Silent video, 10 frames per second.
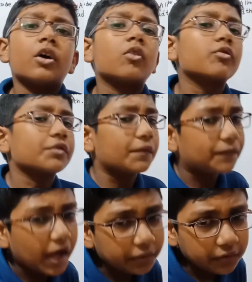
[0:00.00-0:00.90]
who's the
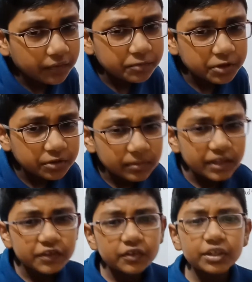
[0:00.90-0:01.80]
father of
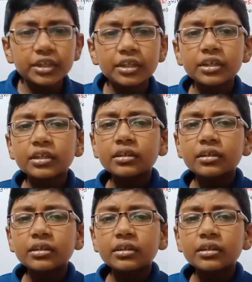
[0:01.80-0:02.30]
geometry